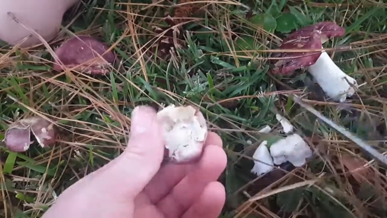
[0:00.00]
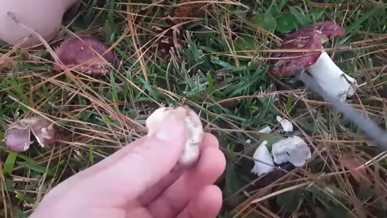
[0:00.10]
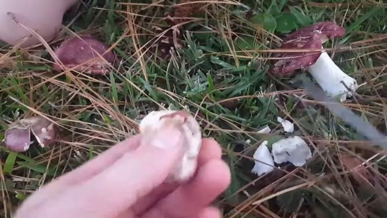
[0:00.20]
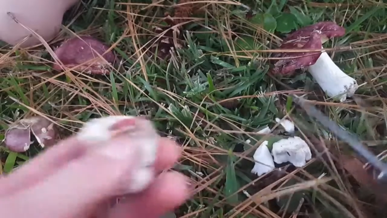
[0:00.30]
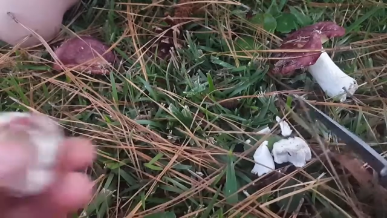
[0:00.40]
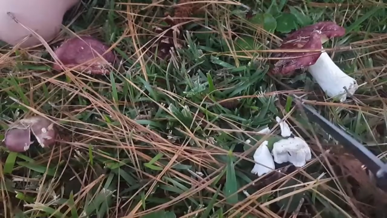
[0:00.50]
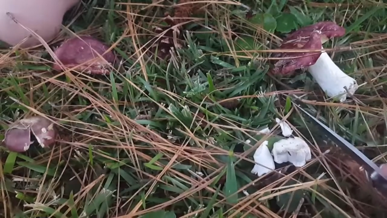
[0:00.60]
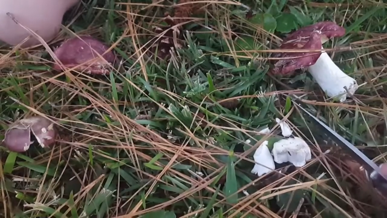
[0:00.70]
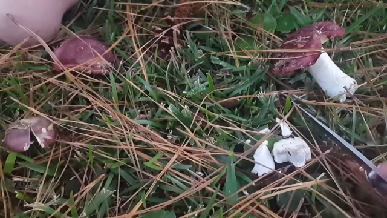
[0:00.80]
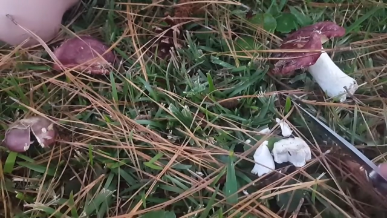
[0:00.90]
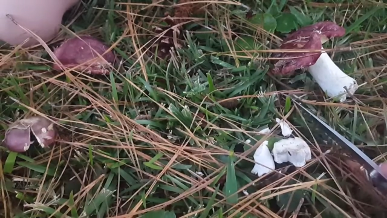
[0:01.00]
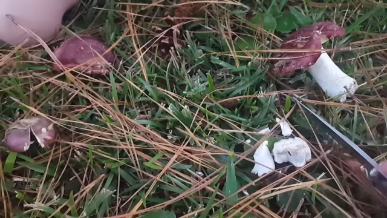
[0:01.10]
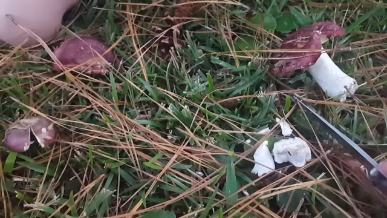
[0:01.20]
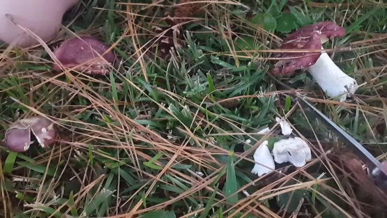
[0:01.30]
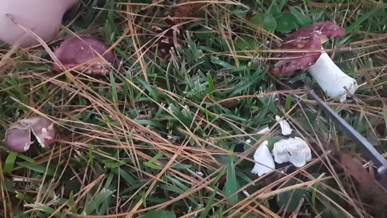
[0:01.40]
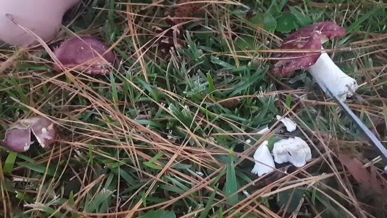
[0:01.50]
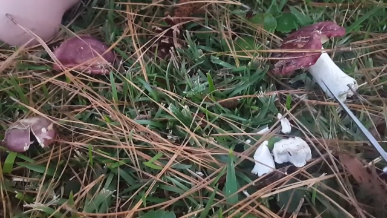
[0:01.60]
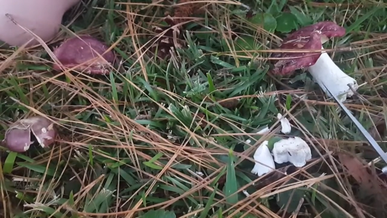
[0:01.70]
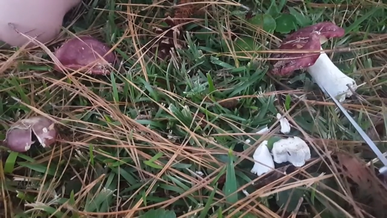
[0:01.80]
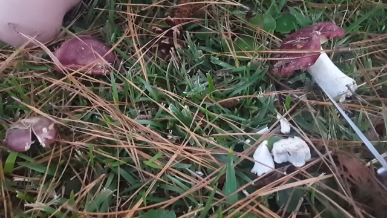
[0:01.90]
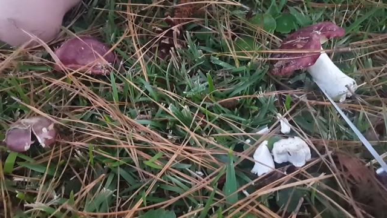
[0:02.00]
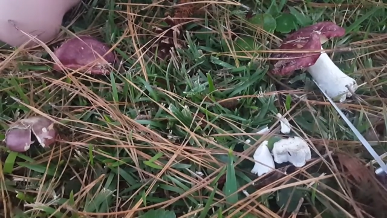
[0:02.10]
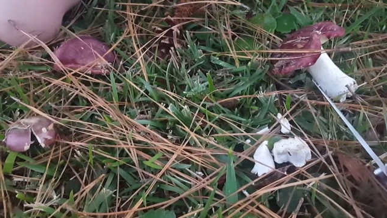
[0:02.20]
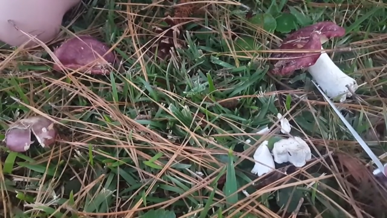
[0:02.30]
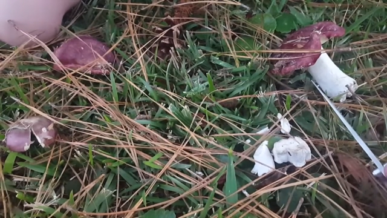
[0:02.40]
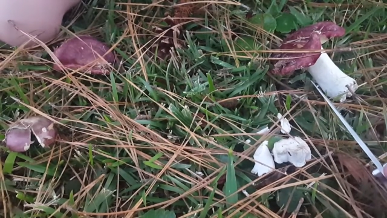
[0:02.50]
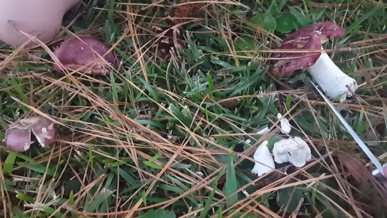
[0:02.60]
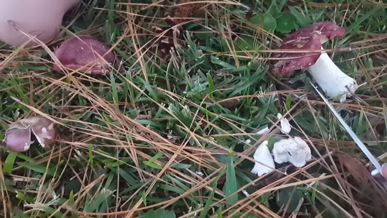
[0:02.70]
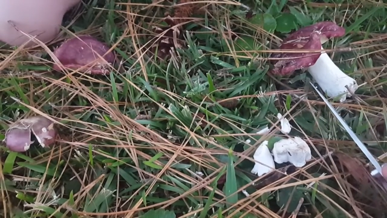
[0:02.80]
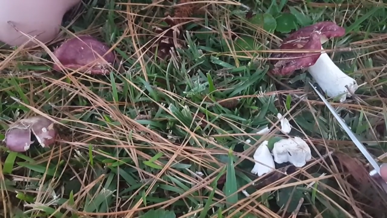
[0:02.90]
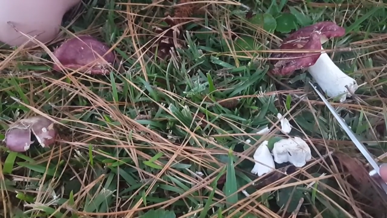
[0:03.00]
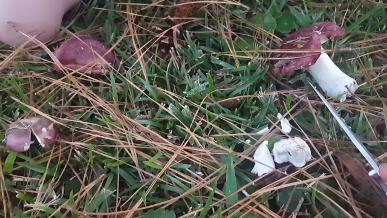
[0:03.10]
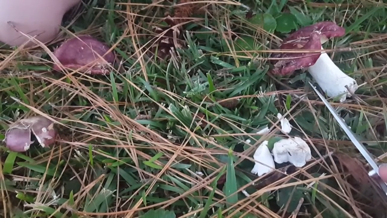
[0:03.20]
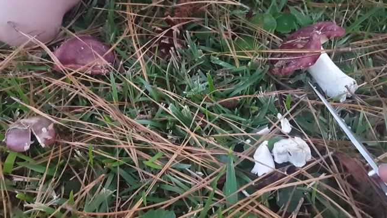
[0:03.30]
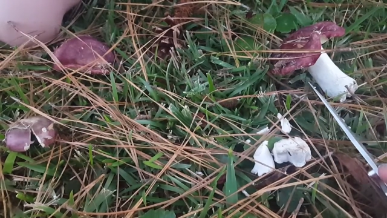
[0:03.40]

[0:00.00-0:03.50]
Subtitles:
(no speaker visible)